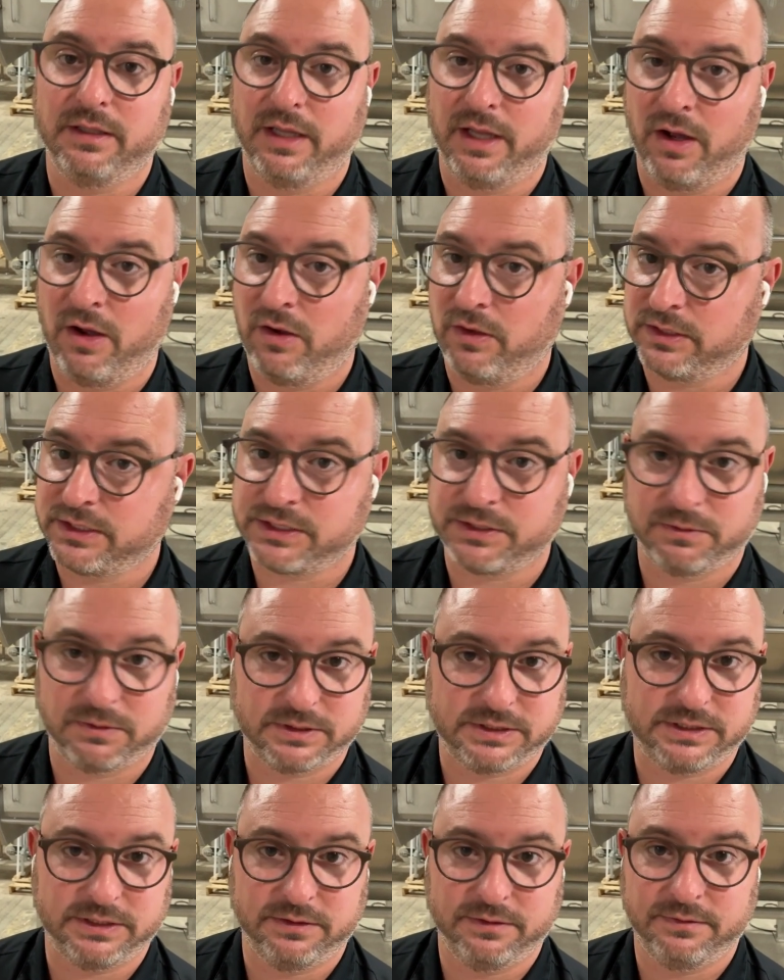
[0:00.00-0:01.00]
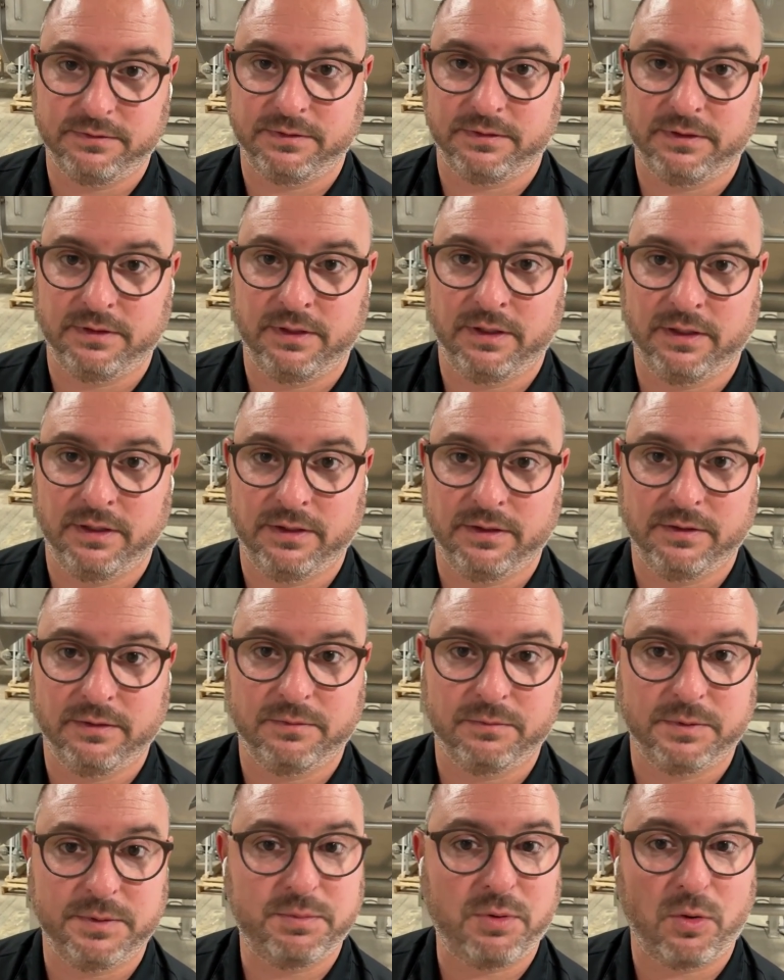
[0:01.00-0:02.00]
all sorts of
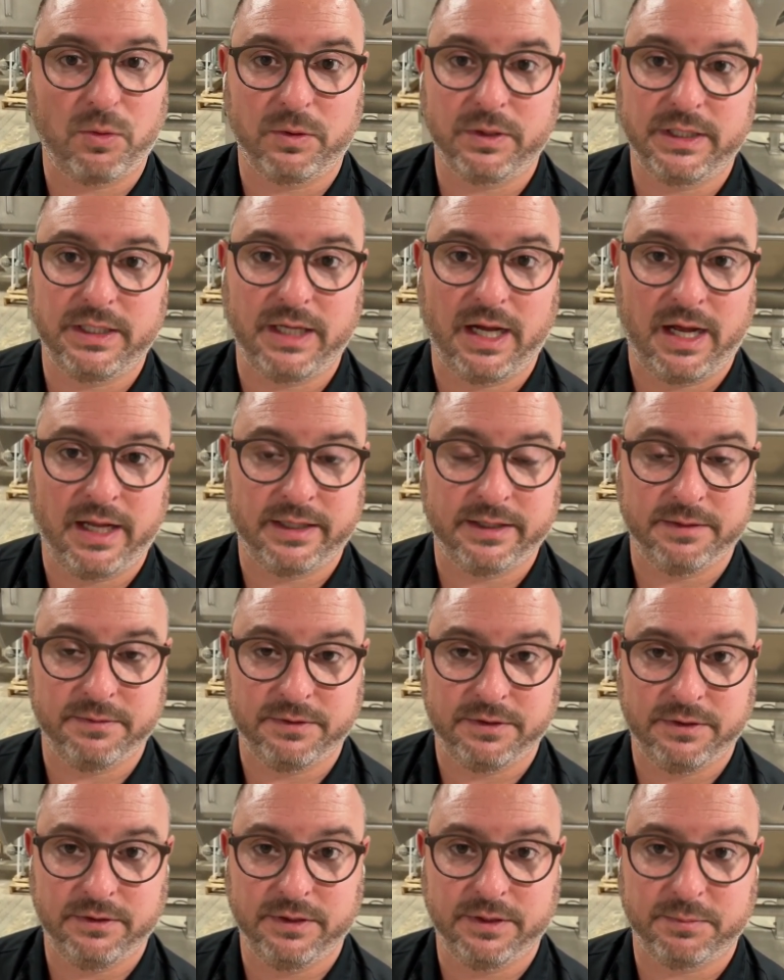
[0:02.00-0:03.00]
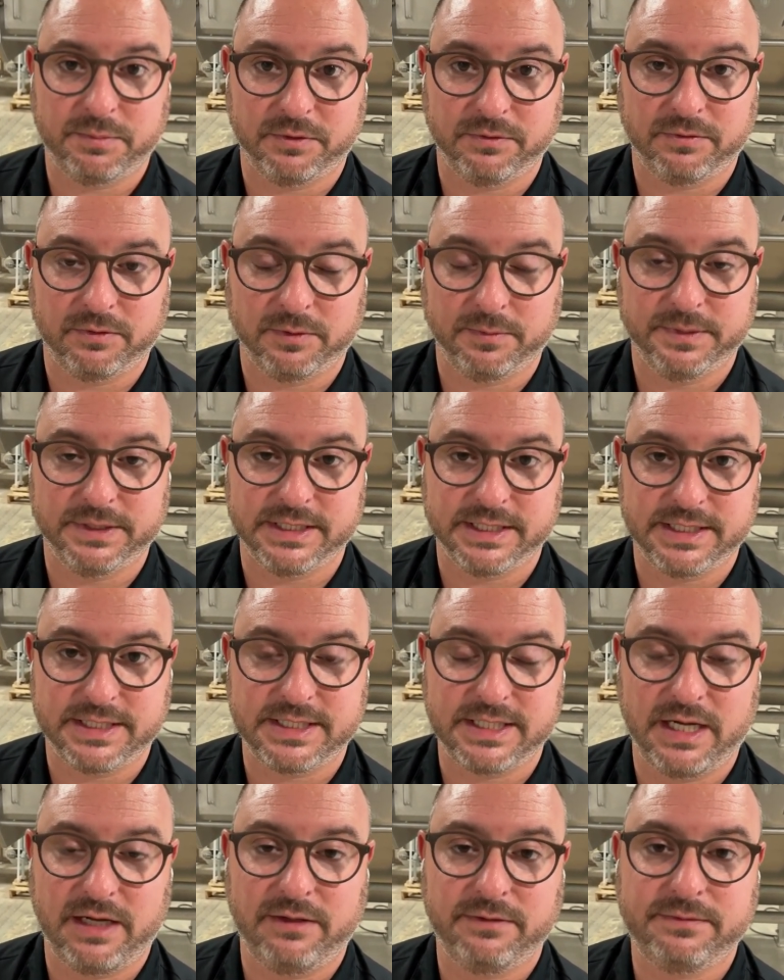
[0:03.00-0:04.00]
reporting on the unit performance
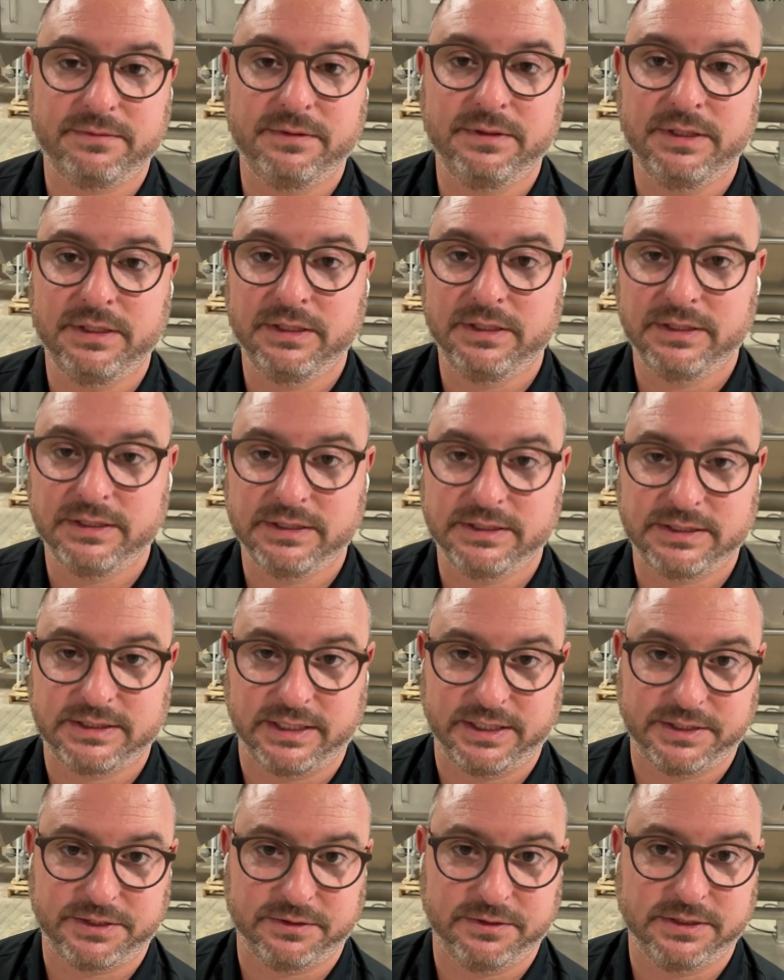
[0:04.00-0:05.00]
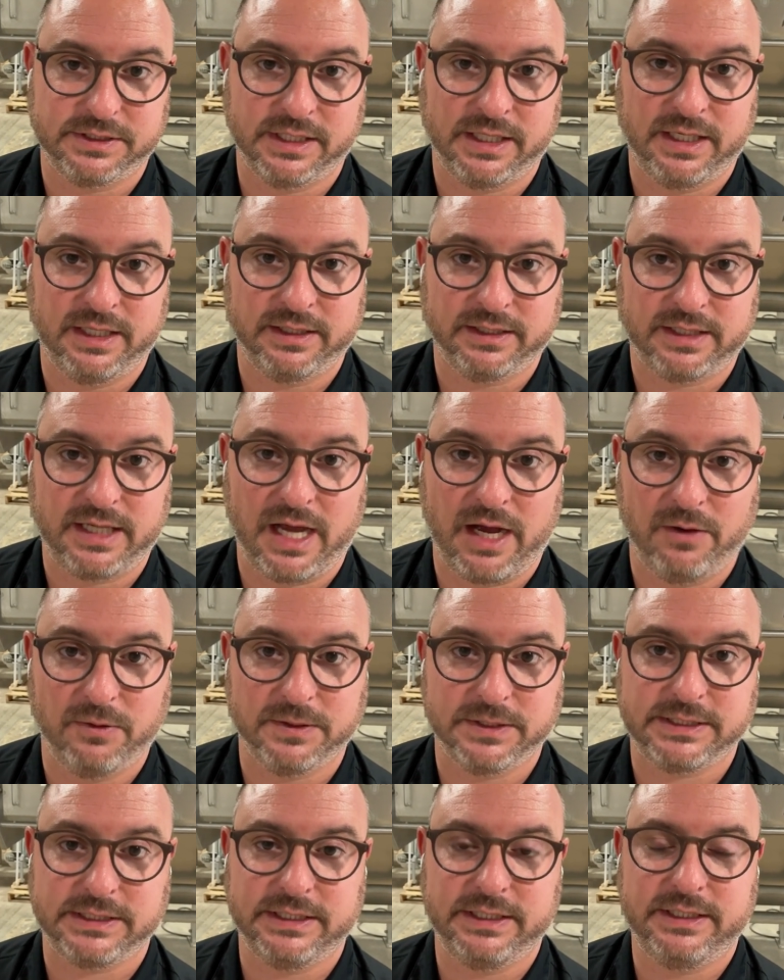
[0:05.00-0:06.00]
itself, sensors on
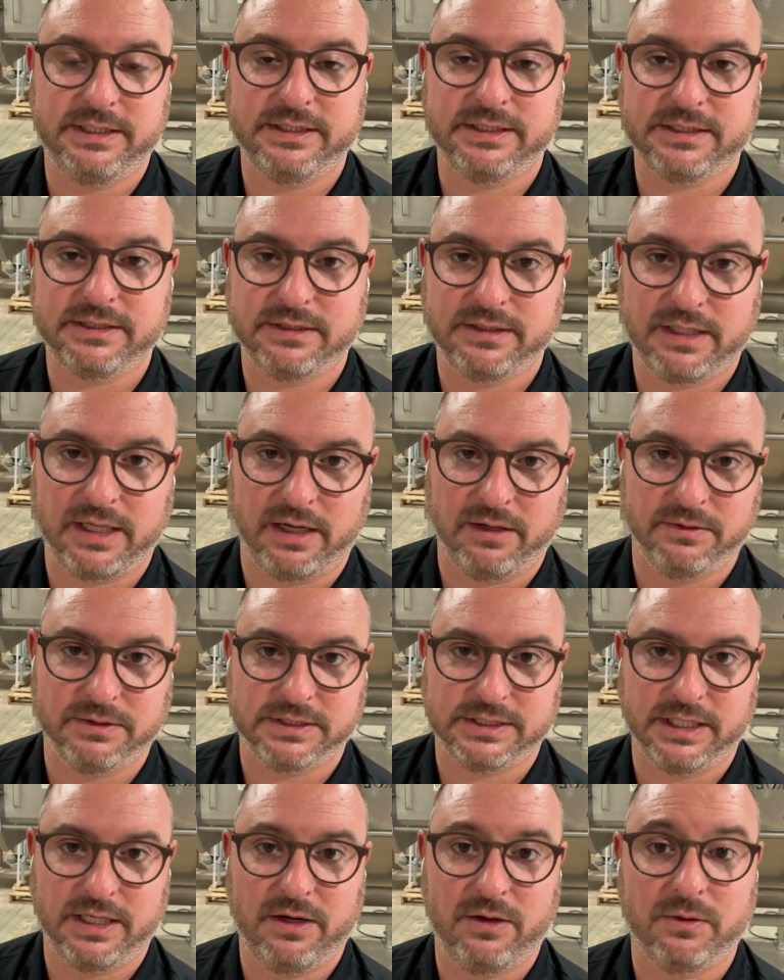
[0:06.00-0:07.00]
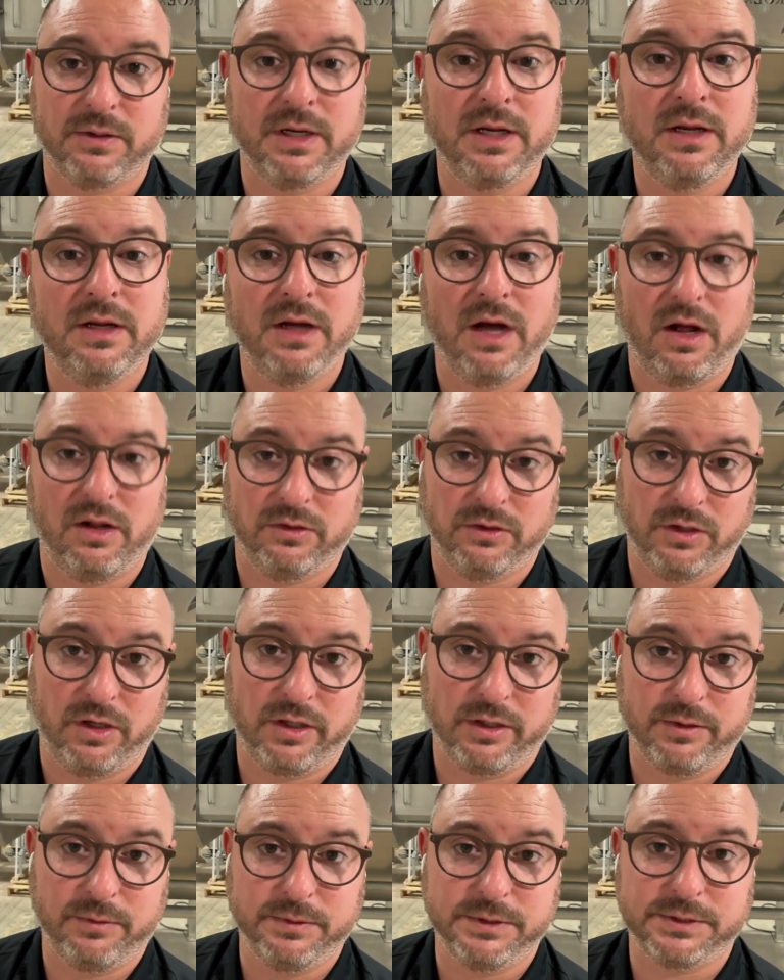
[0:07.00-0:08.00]
counts in, counts out, how
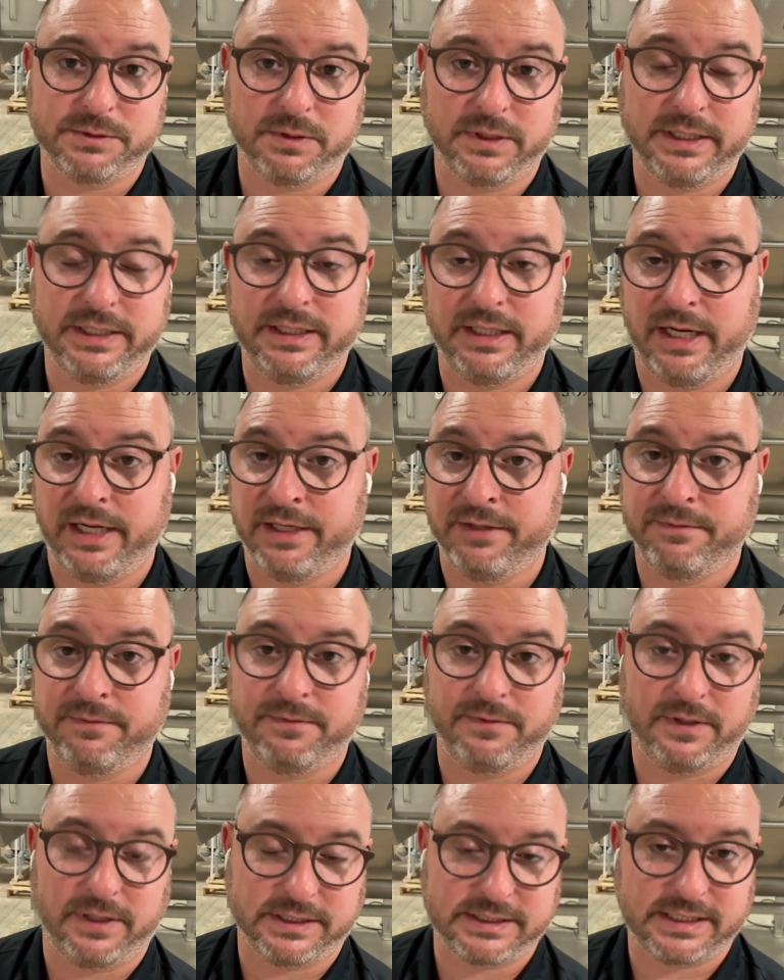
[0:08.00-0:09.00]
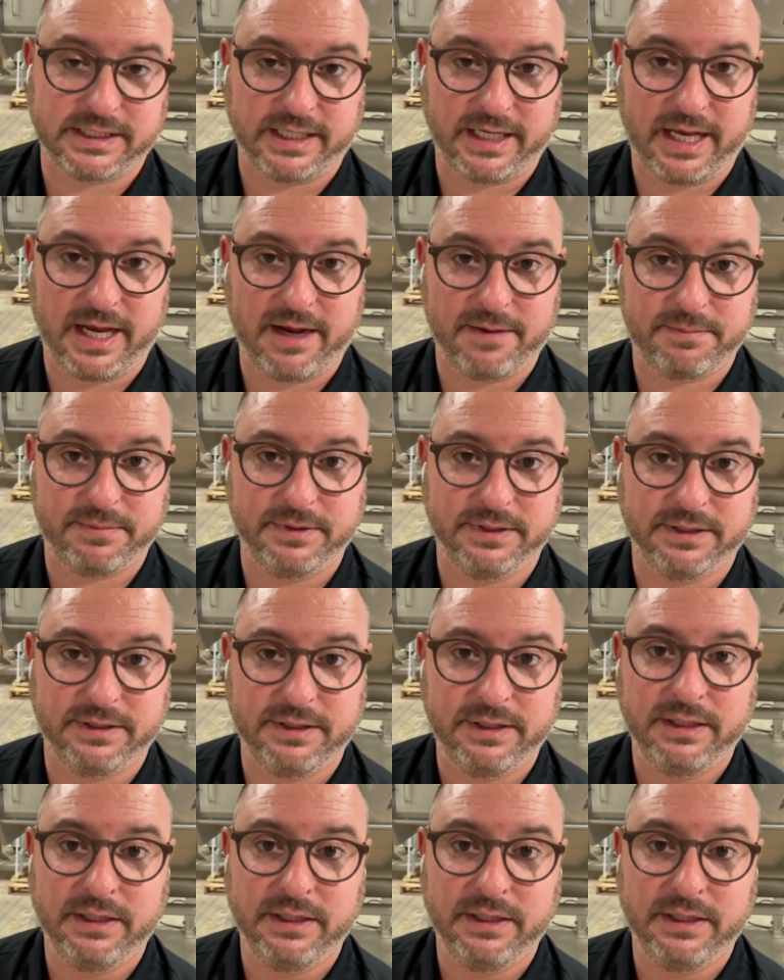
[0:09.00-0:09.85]
long it was running, any faults that happened,